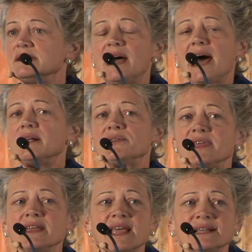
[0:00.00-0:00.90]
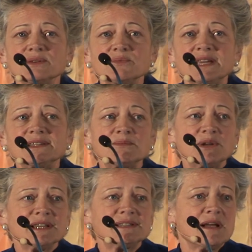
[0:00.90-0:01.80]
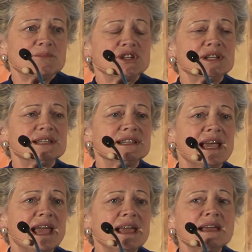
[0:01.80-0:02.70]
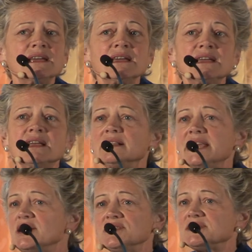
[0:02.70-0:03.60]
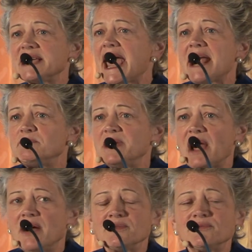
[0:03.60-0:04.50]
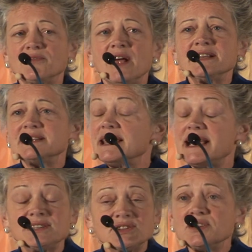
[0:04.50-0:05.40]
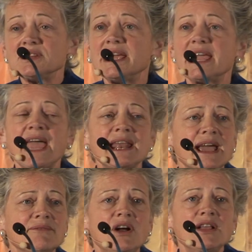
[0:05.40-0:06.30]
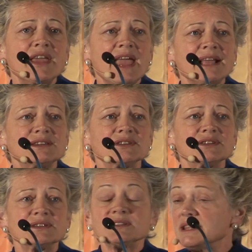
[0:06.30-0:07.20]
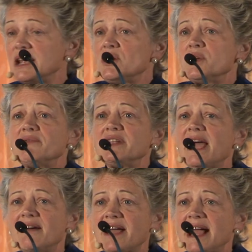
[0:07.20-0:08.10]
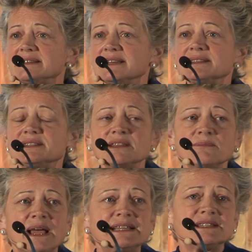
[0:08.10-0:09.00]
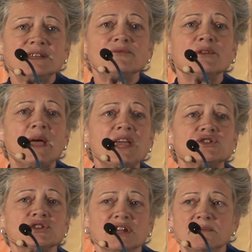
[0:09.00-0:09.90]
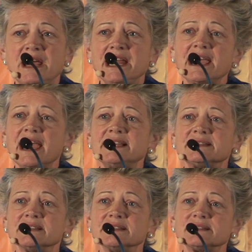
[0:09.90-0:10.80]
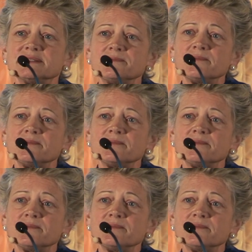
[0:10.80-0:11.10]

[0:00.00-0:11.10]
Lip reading: I don't think that's a reasonable assumption today. Leaders can't be out in front, and they certainly can't have all the answers. They don't even have access to the best information in many cases.